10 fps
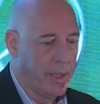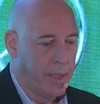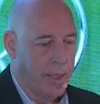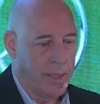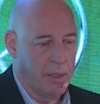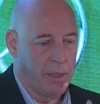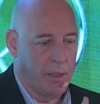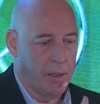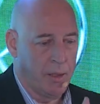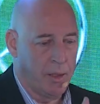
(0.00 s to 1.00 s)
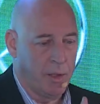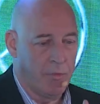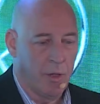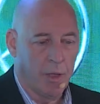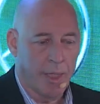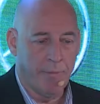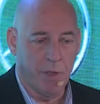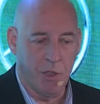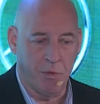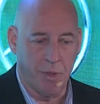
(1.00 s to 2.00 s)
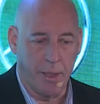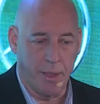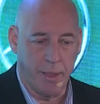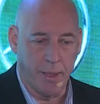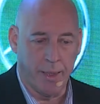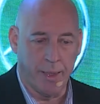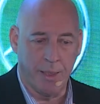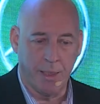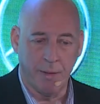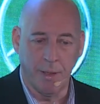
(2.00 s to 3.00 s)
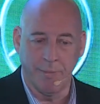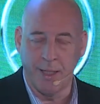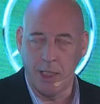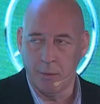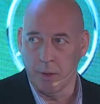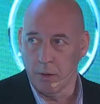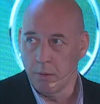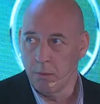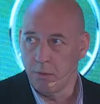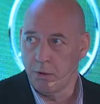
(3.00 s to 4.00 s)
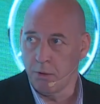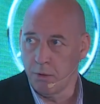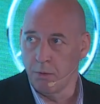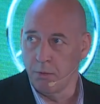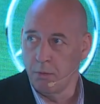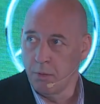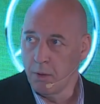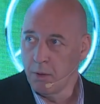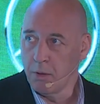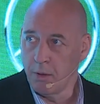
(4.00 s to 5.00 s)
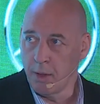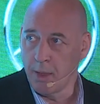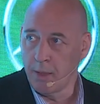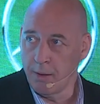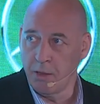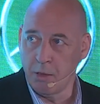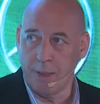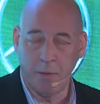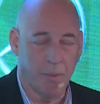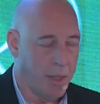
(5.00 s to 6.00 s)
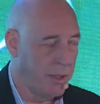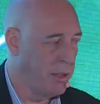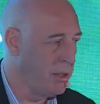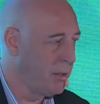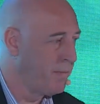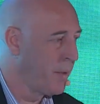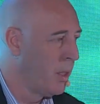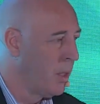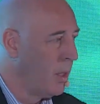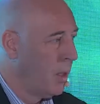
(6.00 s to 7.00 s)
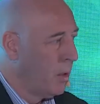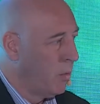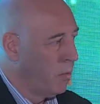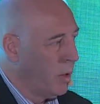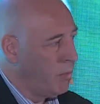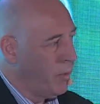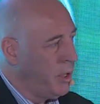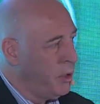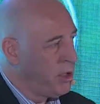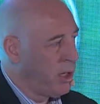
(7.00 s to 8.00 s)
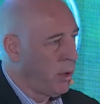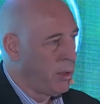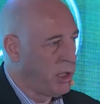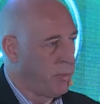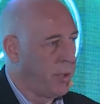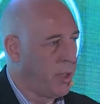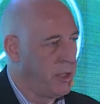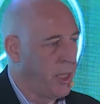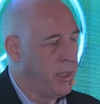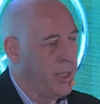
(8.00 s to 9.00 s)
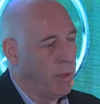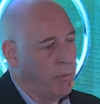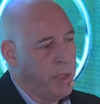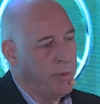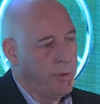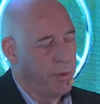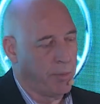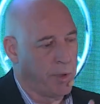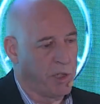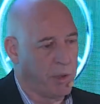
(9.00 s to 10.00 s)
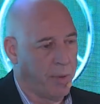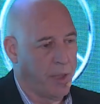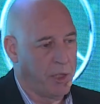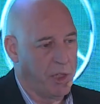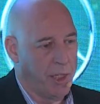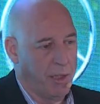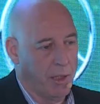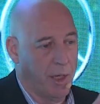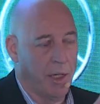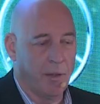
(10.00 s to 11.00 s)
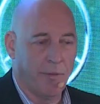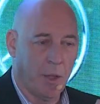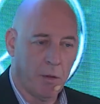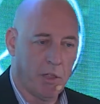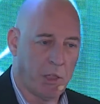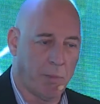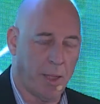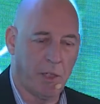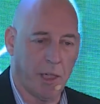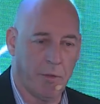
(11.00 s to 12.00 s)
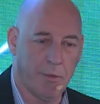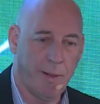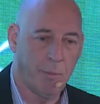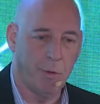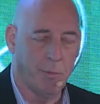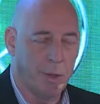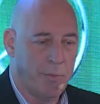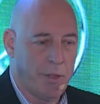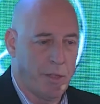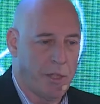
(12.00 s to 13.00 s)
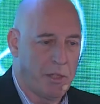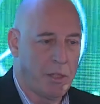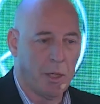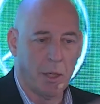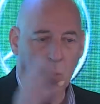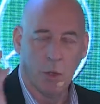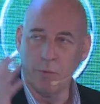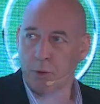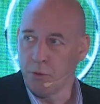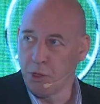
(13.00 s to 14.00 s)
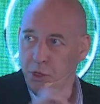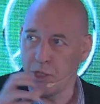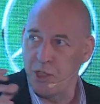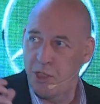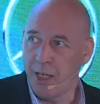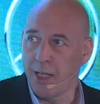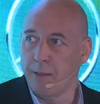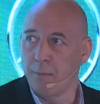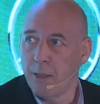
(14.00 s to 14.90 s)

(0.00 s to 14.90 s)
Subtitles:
is that the wrong inventory is available to the demand parties. When you slow a supply chain down, when you interrupt the supply chain, and the flow of the supply chain, remember we moved to this wonderful just-in-time